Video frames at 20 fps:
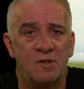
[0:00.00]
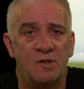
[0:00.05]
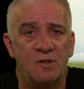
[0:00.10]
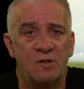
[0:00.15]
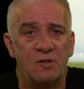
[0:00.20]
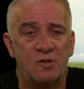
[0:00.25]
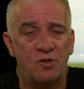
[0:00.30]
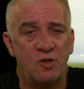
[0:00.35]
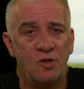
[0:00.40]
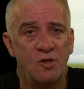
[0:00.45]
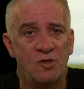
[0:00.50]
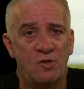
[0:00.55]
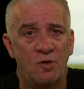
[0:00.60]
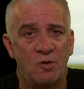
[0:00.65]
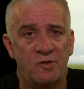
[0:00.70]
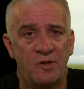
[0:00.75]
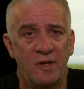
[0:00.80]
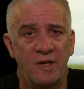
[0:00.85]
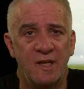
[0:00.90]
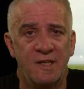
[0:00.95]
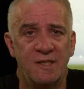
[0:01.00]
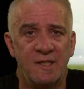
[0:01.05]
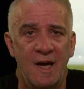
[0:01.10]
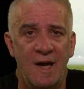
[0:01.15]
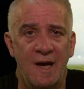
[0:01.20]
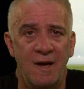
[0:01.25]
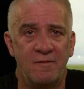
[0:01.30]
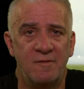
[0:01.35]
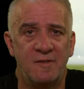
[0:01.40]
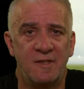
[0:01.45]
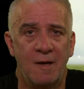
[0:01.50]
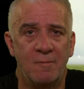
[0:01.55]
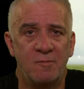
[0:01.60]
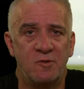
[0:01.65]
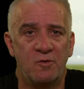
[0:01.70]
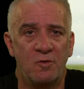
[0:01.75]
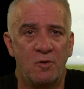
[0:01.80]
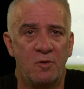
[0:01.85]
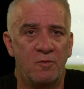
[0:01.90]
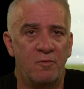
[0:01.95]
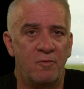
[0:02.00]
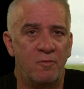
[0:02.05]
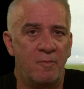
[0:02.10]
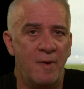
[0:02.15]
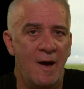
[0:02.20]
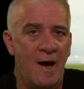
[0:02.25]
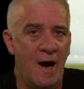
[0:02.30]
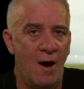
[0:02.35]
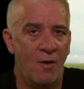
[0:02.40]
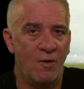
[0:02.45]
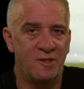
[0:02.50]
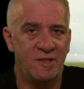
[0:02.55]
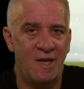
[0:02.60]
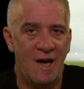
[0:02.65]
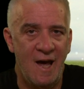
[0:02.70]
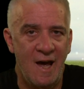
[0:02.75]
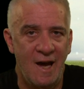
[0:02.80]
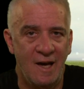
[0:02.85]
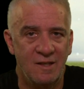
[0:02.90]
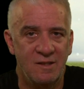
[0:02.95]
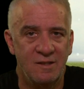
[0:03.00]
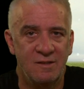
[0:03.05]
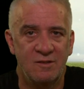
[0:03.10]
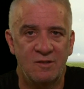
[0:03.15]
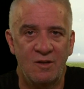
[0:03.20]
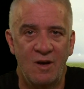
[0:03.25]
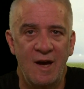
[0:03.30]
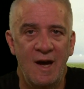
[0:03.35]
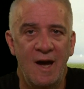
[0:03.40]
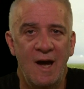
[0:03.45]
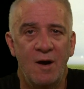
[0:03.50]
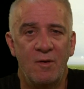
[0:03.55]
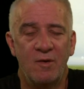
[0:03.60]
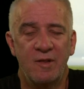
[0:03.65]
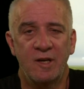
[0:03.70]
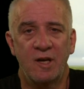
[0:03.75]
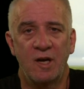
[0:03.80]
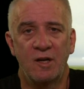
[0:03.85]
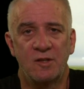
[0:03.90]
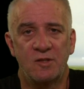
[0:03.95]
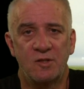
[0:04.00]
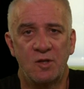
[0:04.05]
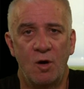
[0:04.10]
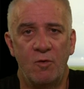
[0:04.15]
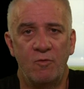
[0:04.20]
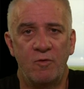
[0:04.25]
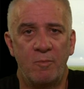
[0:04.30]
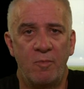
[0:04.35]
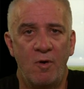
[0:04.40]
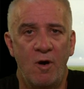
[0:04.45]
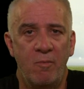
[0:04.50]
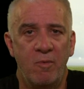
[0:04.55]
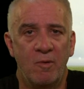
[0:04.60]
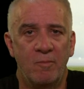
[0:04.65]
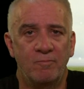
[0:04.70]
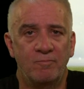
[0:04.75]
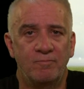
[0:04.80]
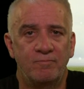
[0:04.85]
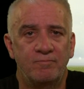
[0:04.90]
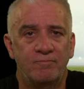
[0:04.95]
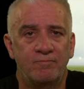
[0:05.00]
Students also need to have some sort of power to act. So how are they going to solve the problem?